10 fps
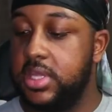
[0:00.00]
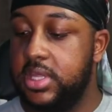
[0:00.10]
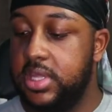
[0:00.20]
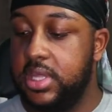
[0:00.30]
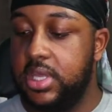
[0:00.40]

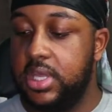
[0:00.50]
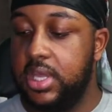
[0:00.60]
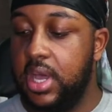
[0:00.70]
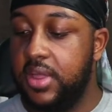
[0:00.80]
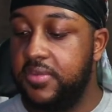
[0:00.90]

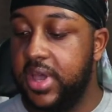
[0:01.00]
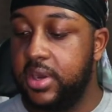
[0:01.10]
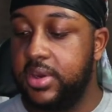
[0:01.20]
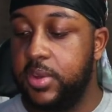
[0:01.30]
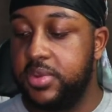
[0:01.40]
the other
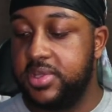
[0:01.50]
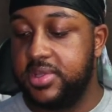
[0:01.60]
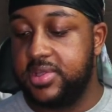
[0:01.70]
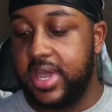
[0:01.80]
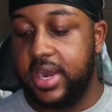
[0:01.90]
vinyl that was
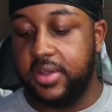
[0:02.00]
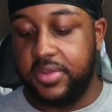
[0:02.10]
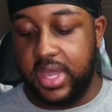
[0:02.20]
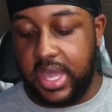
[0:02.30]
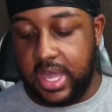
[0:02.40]
inside of
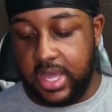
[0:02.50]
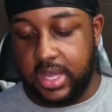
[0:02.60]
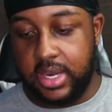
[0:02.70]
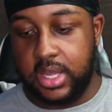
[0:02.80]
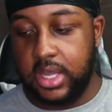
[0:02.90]
it,
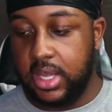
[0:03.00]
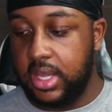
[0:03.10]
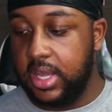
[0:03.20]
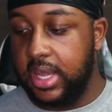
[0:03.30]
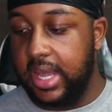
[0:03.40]
and
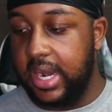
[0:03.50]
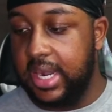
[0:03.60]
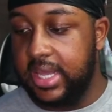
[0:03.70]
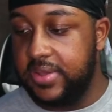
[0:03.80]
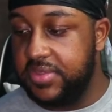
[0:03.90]
I
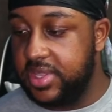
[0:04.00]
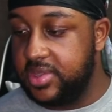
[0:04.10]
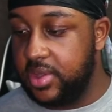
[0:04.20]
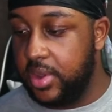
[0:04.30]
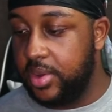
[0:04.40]
love this
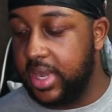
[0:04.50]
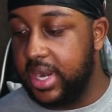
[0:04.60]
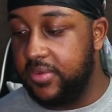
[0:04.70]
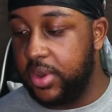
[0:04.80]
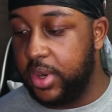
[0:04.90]
song. I
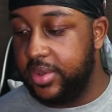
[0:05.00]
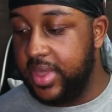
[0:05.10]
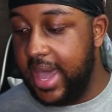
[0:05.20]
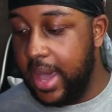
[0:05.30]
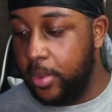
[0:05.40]
never heard
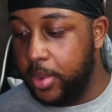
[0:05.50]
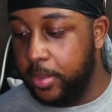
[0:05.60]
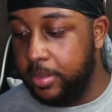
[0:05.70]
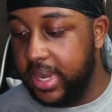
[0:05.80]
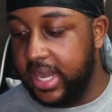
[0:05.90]
the
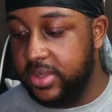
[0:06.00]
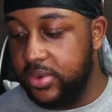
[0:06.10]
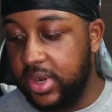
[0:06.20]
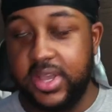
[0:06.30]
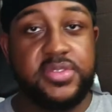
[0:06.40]
album, but I do
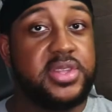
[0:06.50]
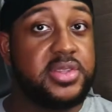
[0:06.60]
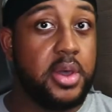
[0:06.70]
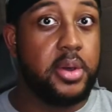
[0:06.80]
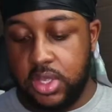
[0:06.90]
love this
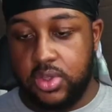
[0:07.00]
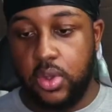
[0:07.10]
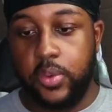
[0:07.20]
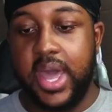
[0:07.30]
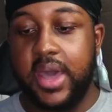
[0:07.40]
song. So
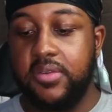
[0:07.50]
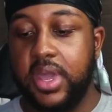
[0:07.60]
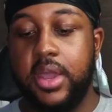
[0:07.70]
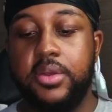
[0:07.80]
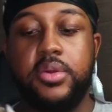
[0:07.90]
we have
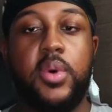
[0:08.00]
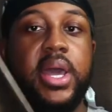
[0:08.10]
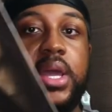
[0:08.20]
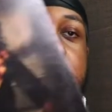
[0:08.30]
Karen White